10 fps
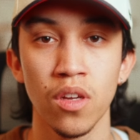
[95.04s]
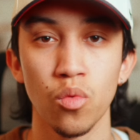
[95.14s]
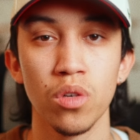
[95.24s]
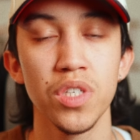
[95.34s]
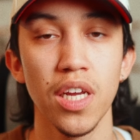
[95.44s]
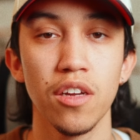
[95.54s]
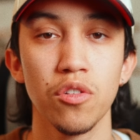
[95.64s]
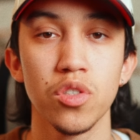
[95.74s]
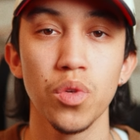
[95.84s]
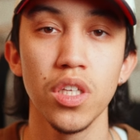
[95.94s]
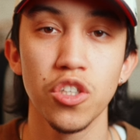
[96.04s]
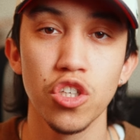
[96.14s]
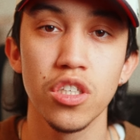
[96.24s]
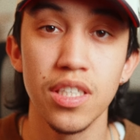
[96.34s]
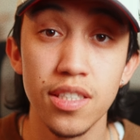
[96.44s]
What I'm saying here is really to
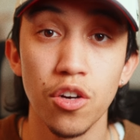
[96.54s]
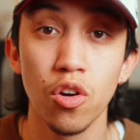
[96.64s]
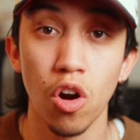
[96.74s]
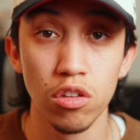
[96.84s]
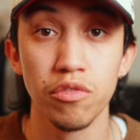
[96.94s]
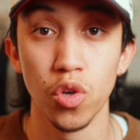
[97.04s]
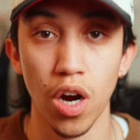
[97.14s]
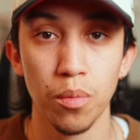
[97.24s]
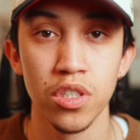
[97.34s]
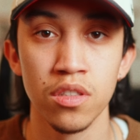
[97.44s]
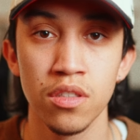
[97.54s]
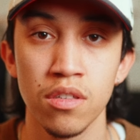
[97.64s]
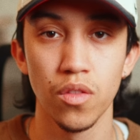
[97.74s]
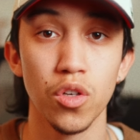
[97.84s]
just consider all of your options.